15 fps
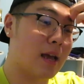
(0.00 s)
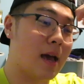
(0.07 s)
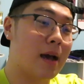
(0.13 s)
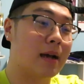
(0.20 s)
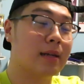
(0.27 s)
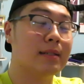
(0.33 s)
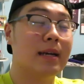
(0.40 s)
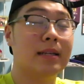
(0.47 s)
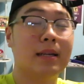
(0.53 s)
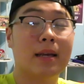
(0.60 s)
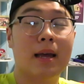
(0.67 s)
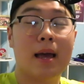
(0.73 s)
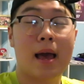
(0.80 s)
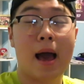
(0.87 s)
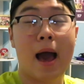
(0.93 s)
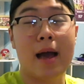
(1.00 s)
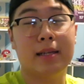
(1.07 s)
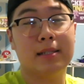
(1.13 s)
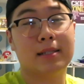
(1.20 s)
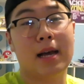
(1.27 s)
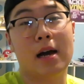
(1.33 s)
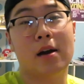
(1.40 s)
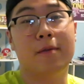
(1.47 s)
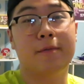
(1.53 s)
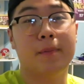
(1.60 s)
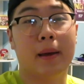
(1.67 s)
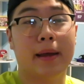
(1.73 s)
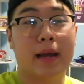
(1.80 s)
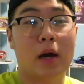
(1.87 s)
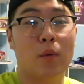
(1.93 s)
yeah, because I just got home from
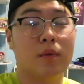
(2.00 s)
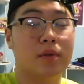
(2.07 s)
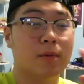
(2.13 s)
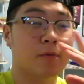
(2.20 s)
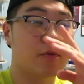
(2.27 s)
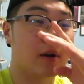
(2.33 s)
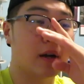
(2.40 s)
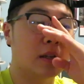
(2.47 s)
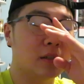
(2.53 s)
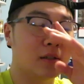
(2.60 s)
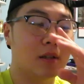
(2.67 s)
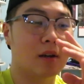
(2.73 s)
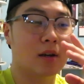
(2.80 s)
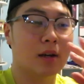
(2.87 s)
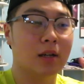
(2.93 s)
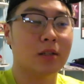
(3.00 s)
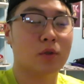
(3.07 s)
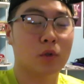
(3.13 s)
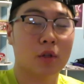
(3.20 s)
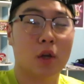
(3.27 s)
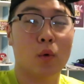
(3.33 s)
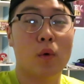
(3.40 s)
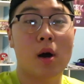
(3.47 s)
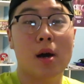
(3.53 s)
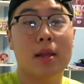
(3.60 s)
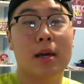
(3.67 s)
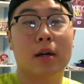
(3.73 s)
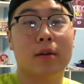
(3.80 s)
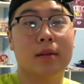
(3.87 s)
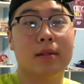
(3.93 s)
hanging out with some friends, you know, because, you know, we're all
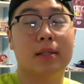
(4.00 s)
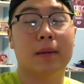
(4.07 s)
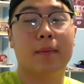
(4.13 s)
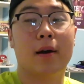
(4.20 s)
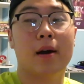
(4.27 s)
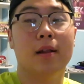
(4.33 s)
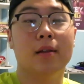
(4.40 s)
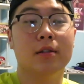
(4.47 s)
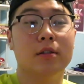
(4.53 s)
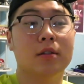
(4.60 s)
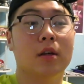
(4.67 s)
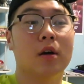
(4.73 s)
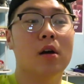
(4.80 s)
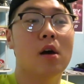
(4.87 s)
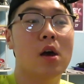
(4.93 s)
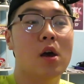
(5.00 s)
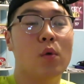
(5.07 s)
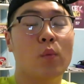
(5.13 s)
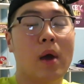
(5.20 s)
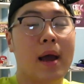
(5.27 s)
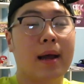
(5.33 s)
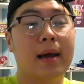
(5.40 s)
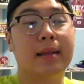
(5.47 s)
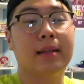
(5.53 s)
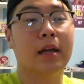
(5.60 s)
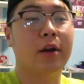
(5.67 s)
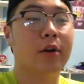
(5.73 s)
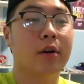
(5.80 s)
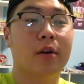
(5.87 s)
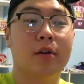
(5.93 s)
not going to the same college, you know. I got
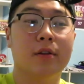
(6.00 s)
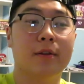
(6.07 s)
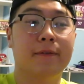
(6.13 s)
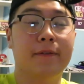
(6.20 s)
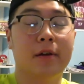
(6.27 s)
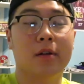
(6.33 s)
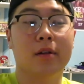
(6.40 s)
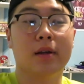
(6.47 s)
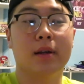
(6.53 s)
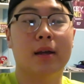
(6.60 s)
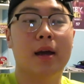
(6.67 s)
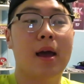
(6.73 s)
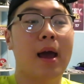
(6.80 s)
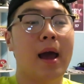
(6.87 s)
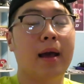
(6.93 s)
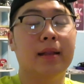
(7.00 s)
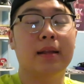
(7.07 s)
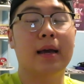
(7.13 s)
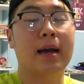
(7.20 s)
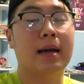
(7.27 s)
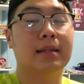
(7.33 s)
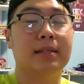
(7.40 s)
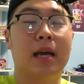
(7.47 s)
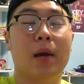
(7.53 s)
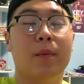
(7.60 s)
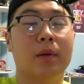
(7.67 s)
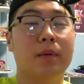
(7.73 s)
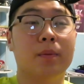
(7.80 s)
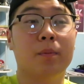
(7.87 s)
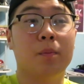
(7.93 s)
Darren going to Philly, and then I got Sam
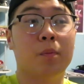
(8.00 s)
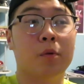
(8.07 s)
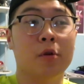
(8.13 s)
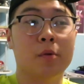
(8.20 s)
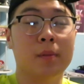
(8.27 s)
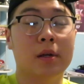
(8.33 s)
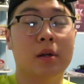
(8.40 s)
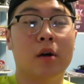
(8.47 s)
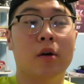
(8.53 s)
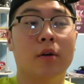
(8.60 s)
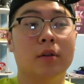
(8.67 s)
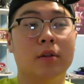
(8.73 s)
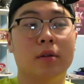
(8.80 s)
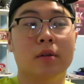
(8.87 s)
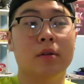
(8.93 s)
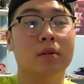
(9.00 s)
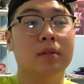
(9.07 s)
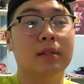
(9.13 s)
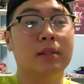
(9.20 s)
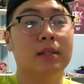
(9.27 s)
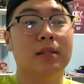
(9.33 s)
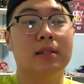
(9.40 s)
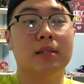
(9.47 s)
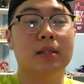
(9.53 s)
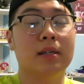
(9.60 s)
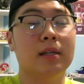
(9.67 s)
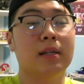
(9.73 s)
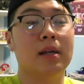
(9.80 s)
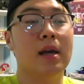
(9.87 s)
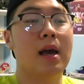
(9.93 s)
and Boomy going to
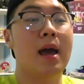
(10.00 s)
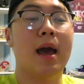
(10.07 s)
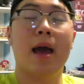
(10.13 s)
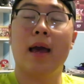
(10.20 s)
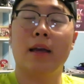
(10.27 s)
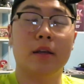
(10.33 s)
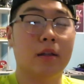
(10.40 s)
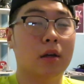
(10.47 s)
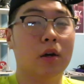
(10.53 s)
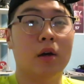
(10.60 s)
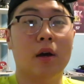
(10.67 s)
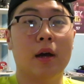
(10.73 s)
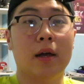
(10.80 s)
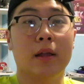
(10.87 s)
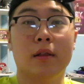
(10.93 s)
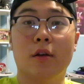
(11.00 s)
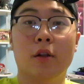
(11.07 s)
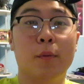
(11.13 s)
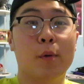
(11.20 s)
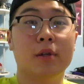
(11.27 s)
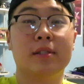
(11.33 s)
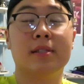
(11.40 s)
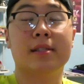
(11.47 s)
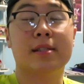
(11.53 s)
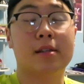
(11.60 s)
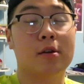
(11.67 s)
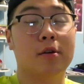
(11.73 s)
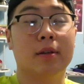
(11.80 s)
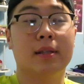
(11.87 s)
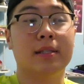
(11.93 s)
GDC, you know, and the only person that's
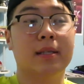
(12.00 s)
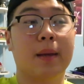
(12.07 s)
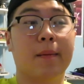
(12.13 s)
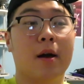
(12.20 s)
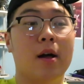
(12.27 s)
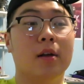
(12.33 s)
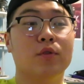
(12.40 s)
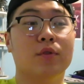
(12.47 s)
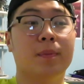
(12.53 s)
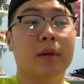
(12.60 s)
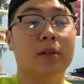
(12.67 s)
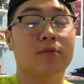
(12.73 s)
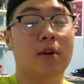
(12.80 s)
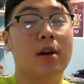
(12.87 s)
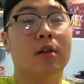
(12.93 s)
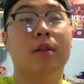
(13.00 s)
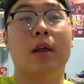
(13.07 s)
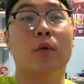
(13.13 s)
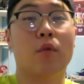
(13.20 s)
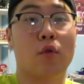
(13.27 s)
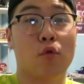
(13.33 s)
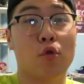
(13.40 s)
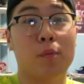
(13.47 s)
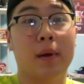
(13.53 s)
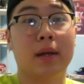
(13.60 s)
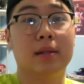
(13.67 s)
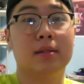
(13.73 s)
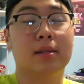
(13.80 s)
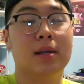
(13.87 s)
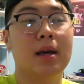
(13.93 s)
going to the same college with me is Ronald, and we're
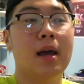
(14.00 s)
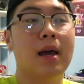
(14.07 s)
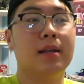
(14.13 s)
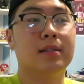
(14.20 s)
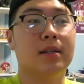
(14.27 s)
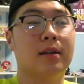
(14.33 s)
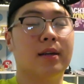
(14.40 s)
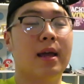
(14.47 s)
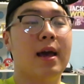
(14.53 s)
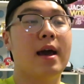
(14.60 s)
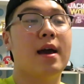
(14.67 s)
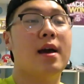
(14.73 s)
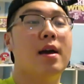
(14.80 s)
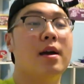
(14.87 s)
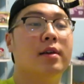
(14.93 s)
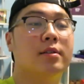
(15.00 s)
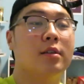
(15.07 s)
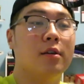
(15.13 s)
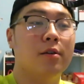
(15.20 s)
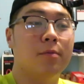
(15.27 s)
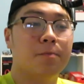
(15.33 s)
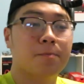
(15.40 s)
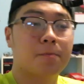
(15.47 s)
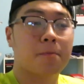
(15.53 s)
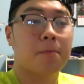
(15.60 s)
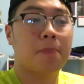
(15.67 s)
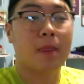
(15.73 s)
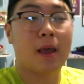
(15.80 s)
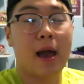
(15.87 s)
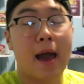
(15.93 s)
roommates. So yeah, so
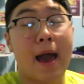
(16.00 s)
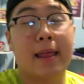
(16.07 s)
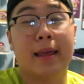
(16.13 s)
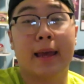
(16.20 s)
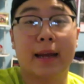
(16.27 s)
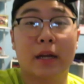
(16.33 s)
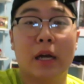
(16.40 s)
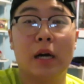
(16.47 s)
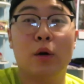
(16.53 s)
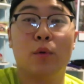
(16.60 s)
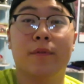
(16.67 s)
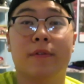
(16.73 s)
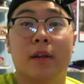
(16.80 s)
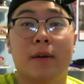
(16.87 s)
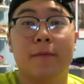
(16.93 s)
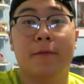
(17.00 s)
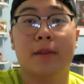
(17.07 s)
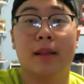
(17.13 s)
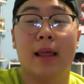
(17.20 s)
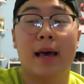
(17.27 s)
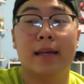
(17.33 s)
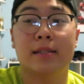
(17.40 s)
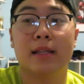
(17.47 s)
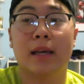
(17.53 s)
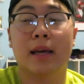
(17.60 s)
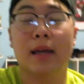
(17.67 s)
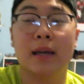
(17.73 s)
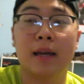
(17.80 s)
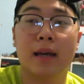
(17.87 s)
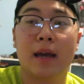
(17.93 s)
I had to hang out with them for the last
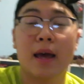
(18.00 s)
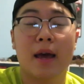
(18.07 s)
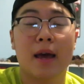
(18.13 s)
day,